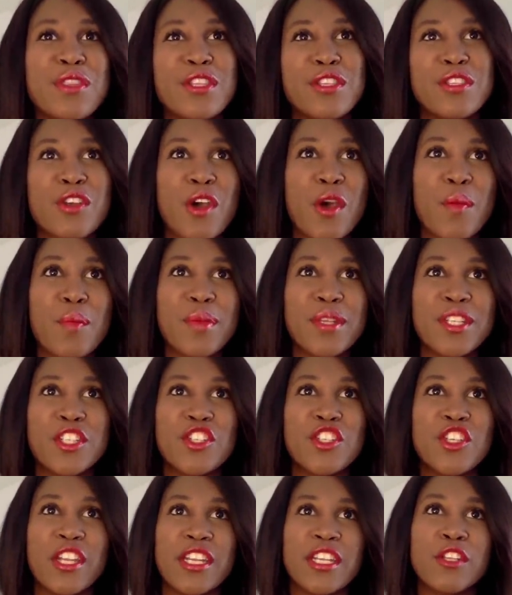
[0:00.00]
this
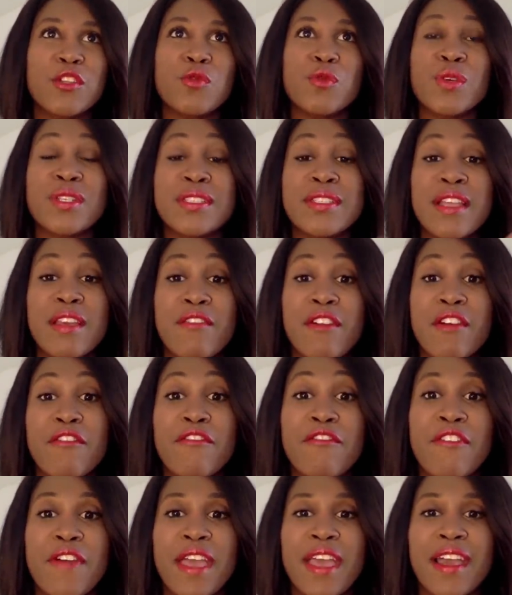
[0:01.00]
competition, and it was never
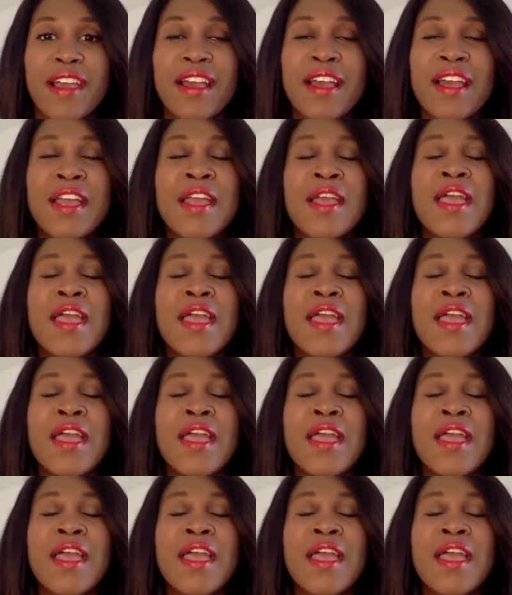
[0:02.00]
fair.